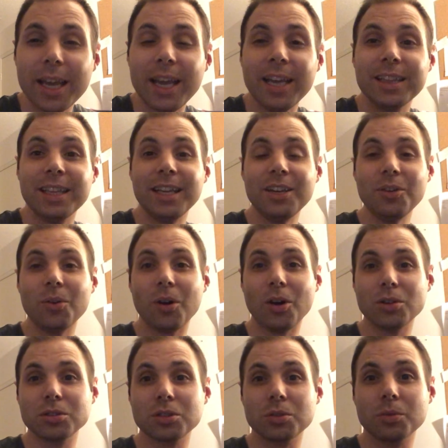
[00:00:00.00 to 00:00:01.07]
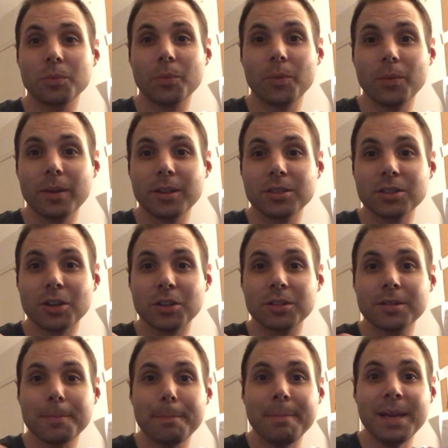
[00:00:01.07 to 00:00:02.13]
And then you'll also
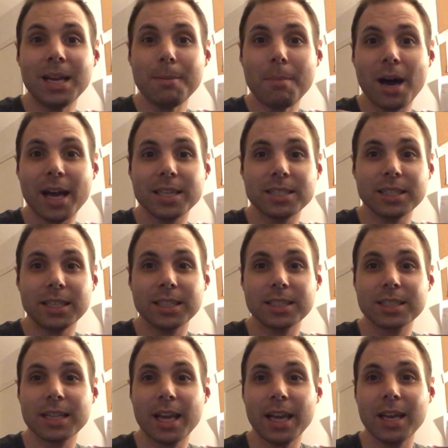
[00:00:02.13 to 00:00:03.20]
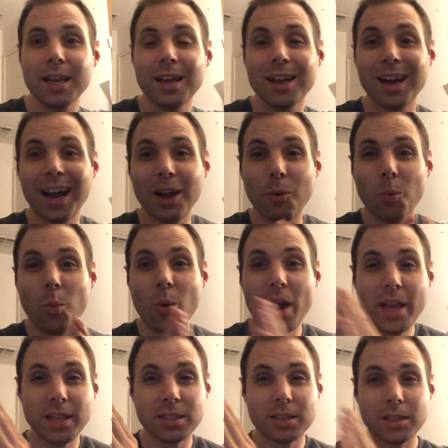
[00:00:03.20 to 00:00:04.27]
start to minimize it and say, I
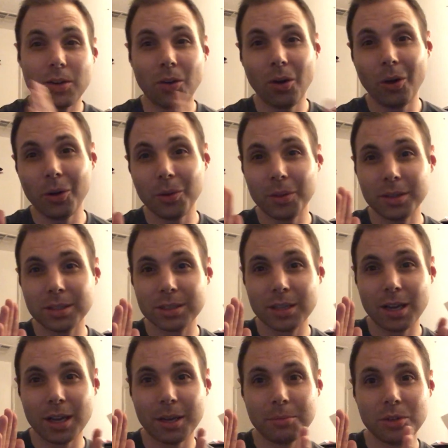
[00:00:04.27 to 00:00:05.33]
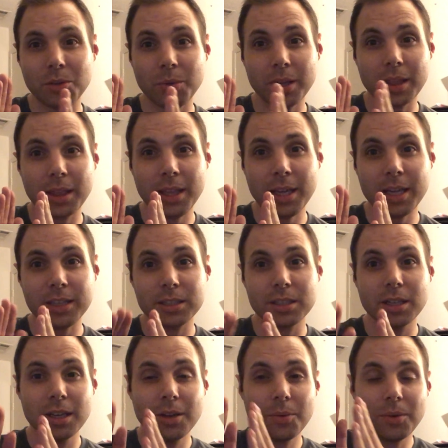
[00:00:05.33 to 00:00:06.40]
wasted all this time doing
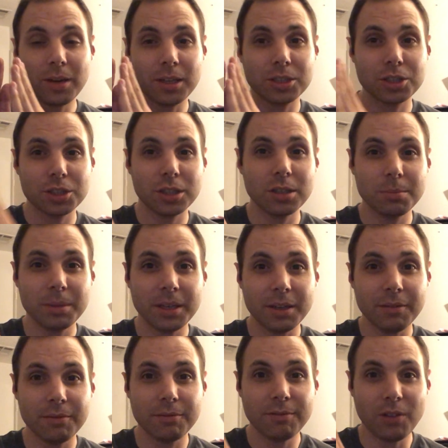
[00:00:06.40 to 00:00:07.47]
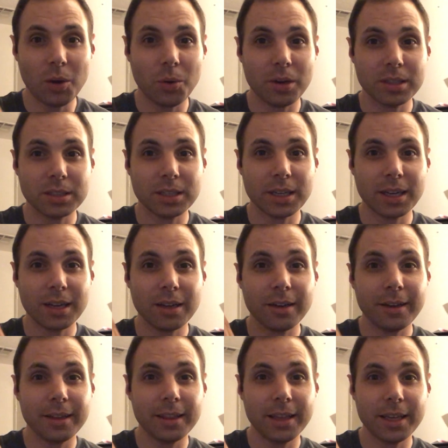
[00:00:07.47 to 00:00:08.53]
this when I should have been focusing
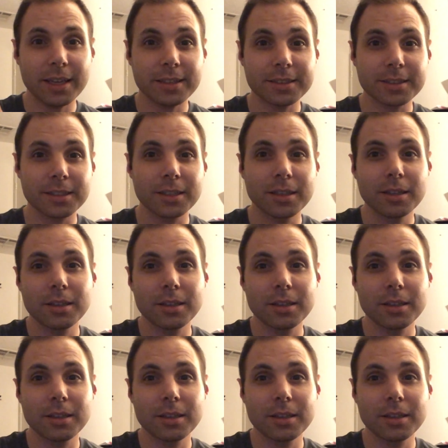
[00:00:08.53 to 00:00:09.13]
on this.